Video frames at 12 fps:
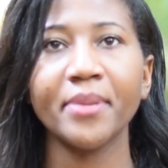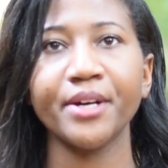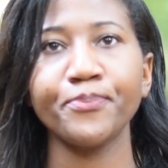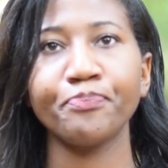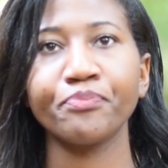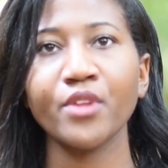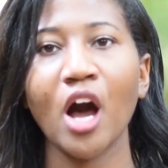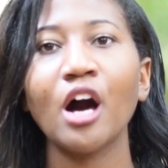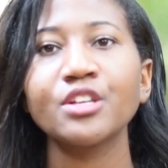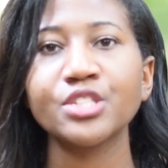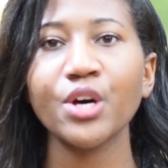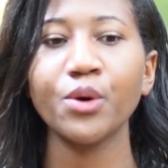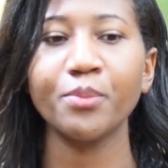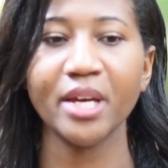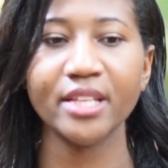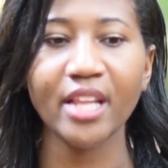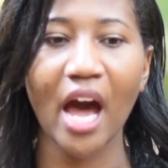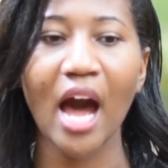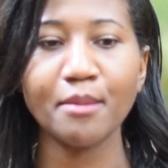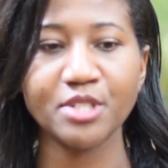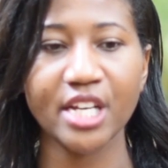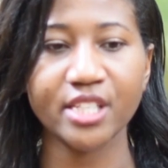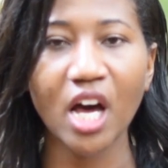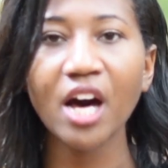but also being the
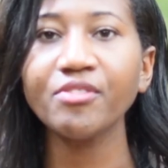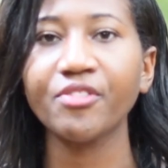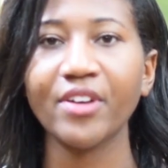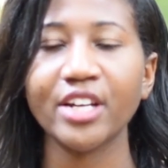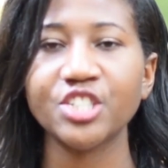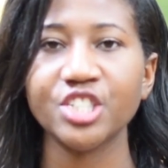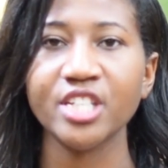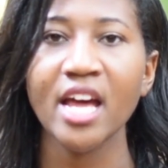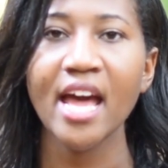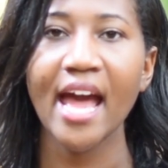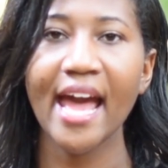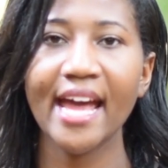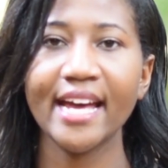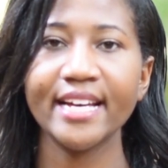object of affection.